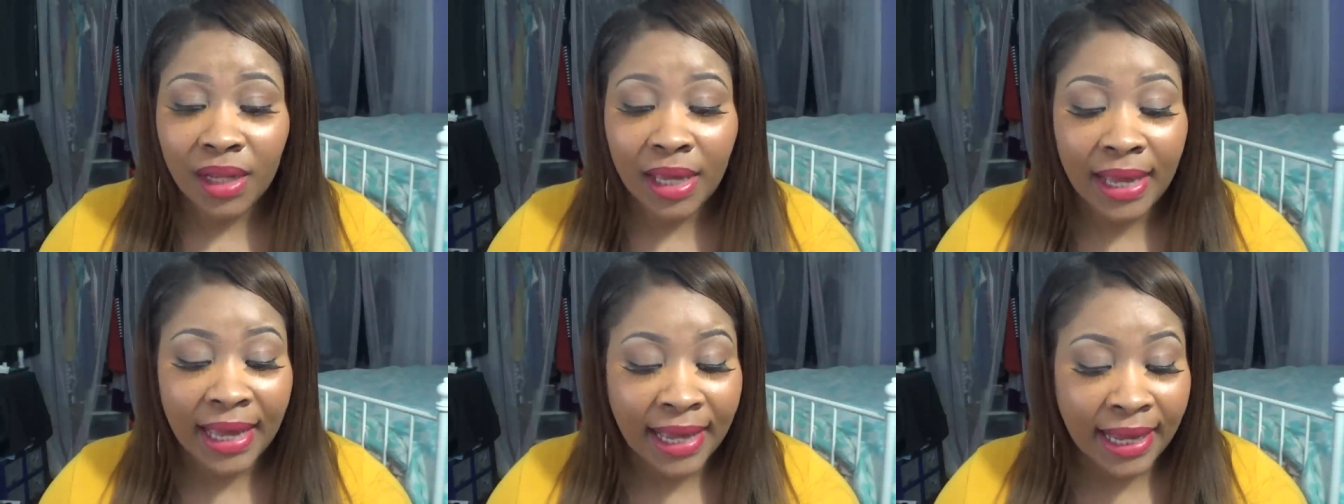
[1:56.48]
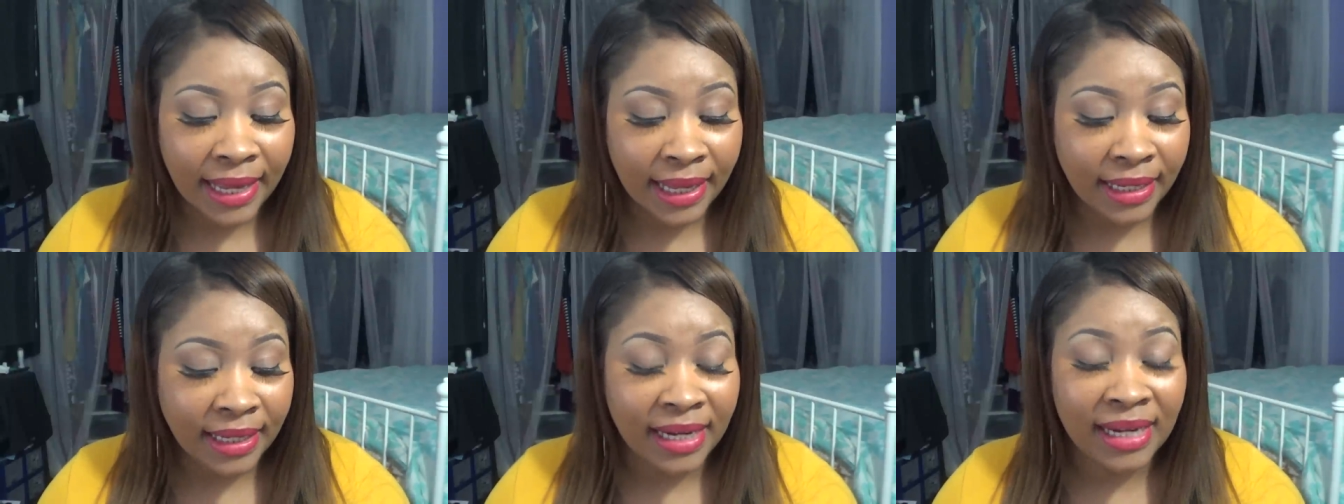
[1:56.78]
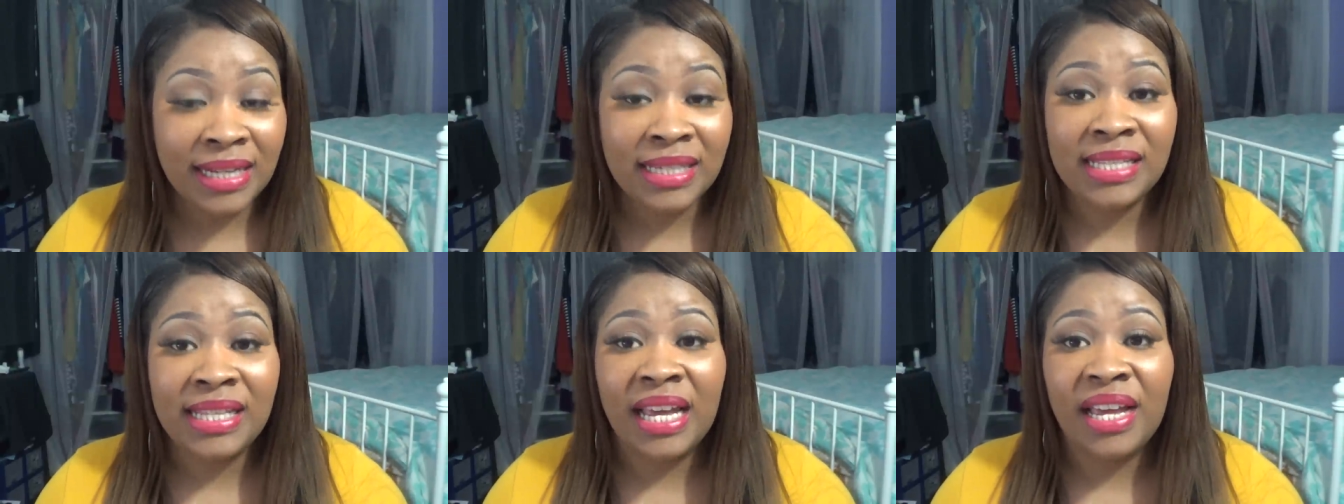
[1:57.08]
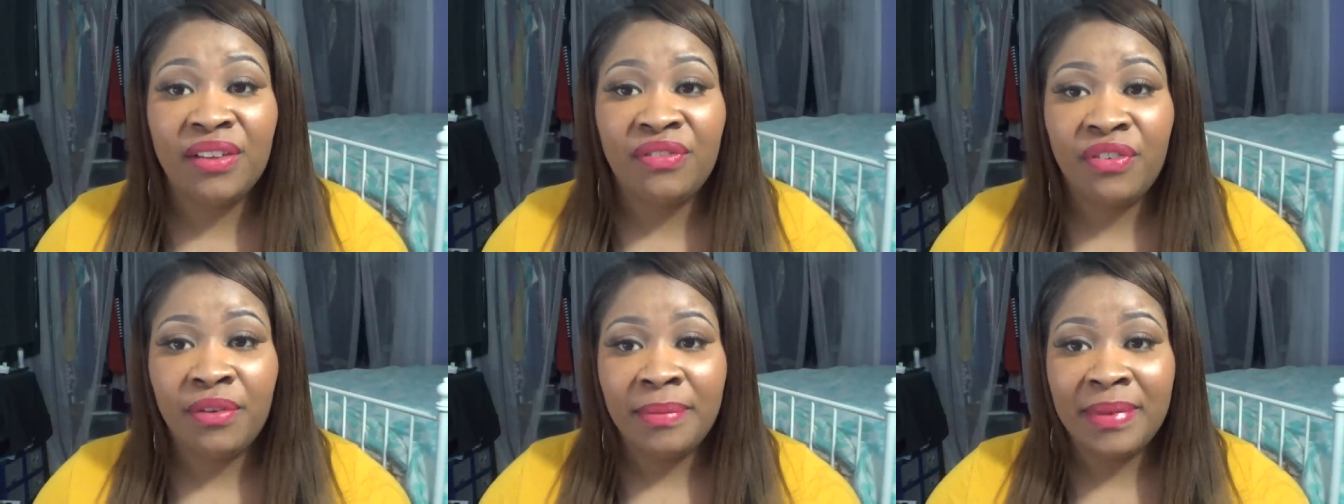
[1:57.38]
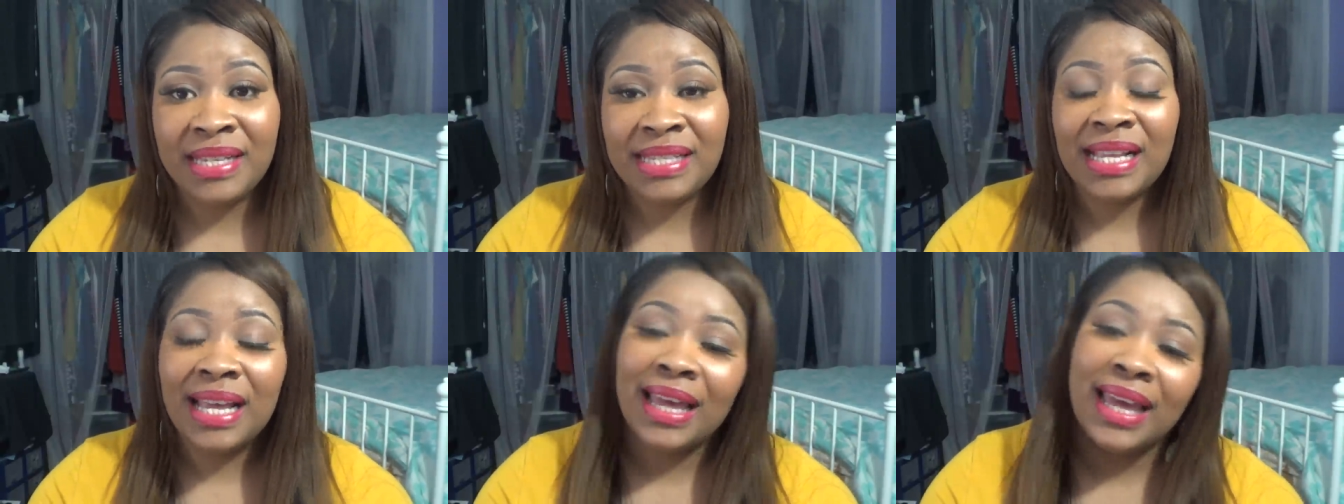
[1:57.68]
it is the
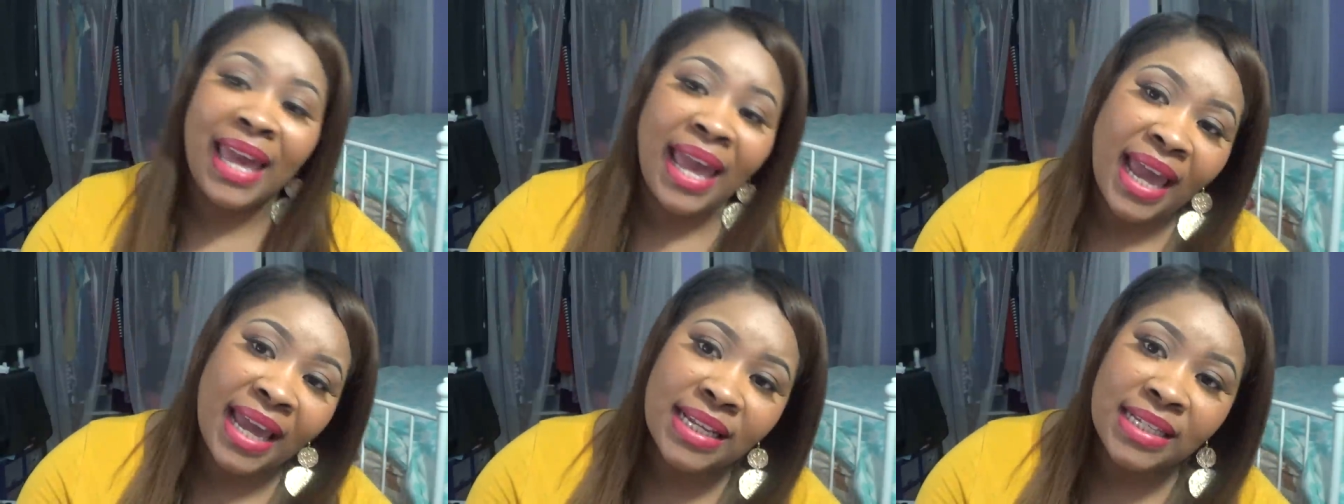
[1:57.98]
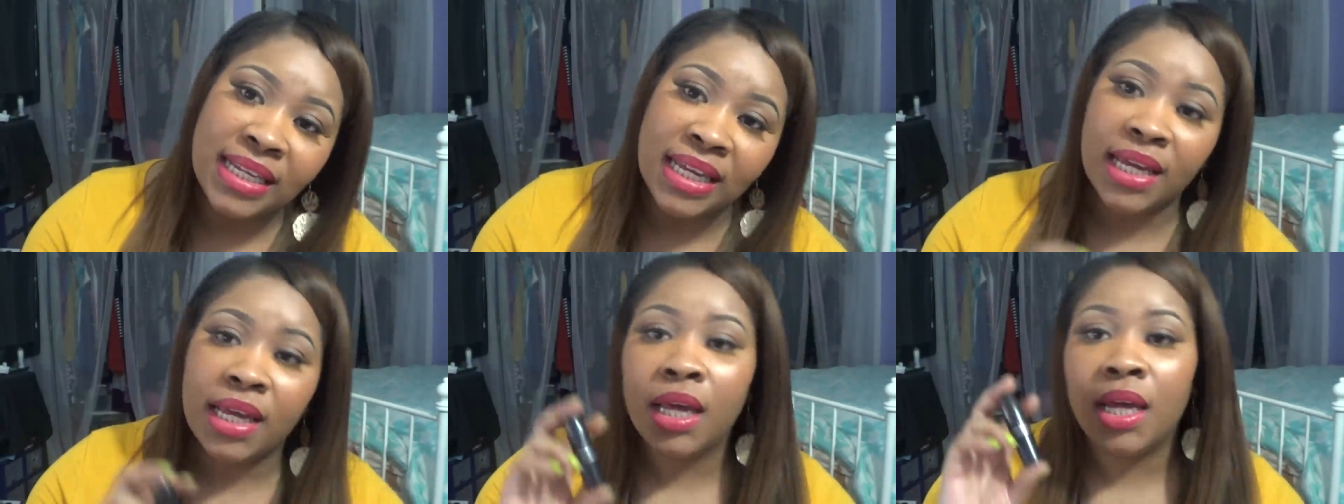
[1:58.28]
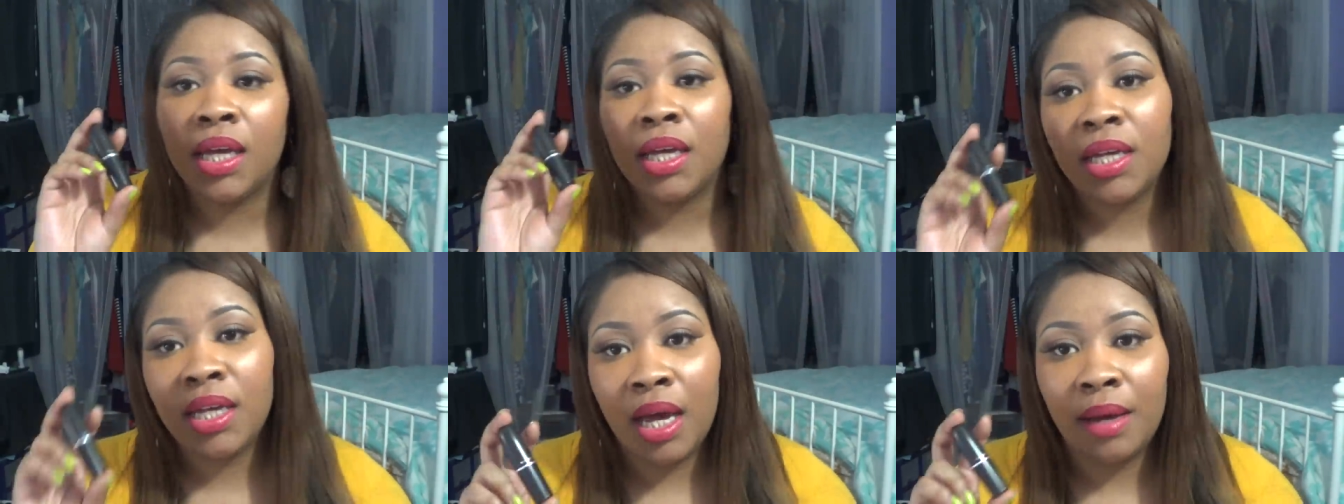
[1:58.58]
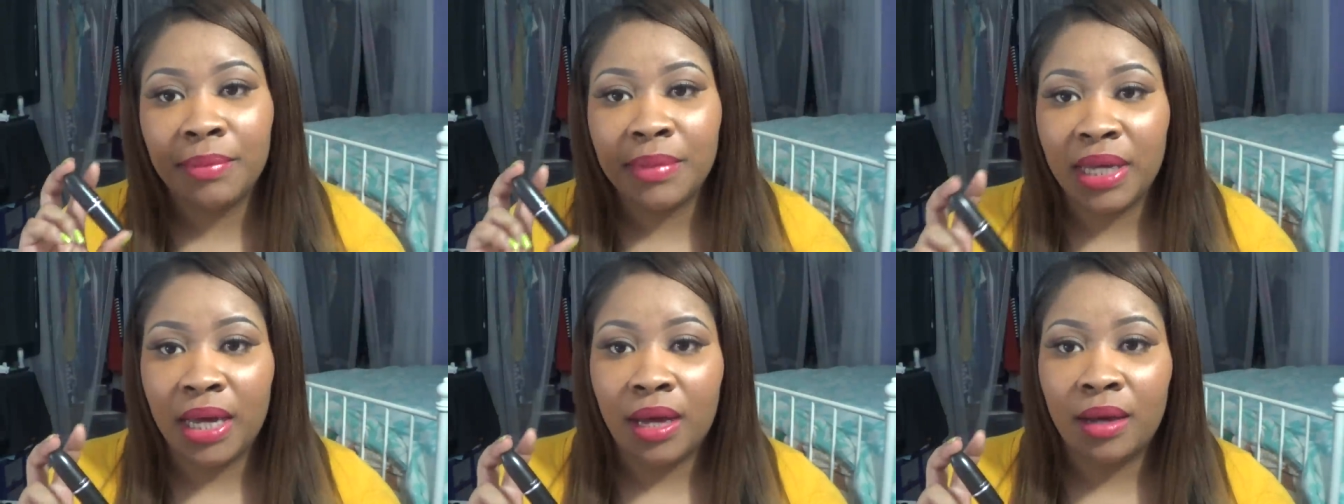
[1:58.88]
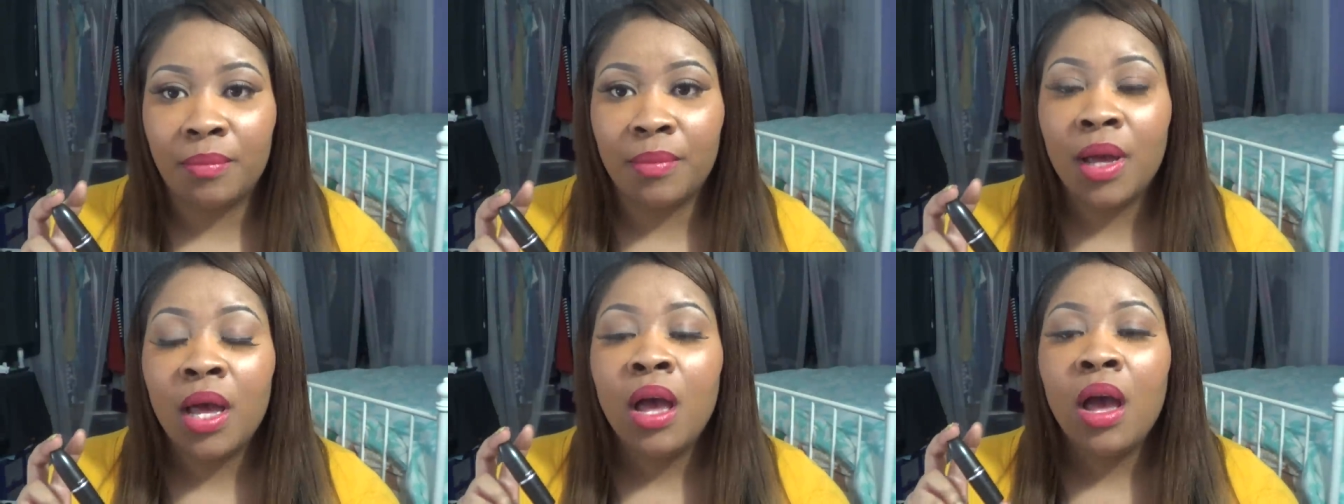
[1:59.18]
infamous Candy Yum
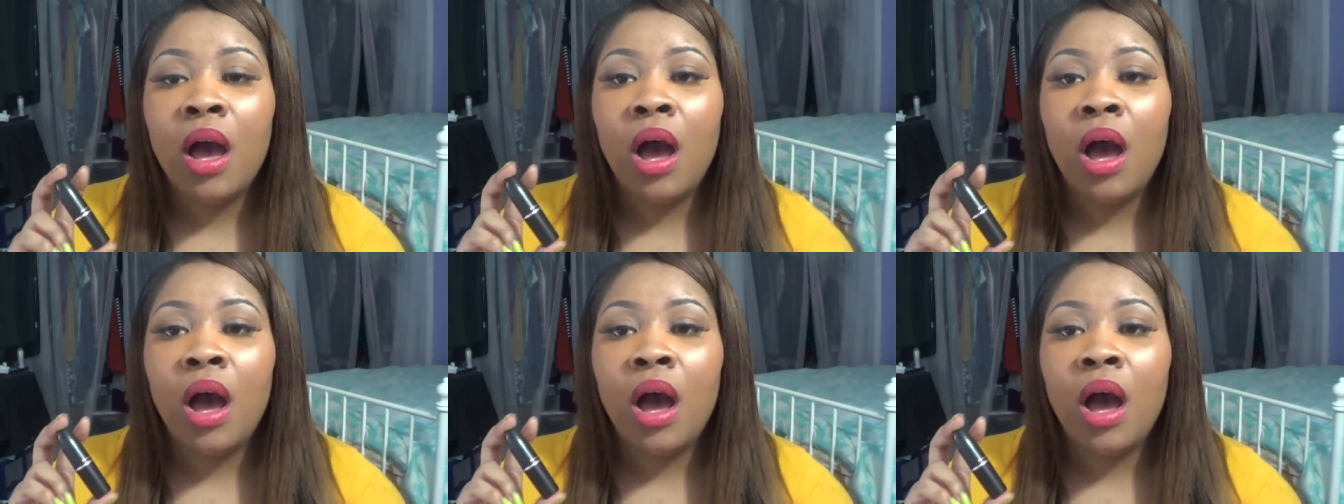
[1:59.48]
Yum.